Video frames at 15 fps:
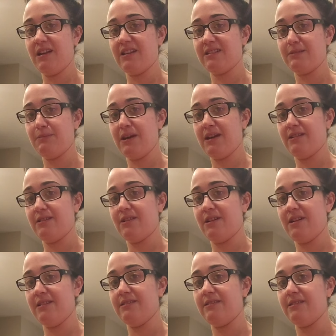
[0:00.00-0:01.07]

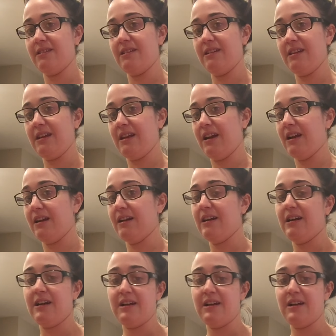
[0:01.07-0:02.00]
expander is in here.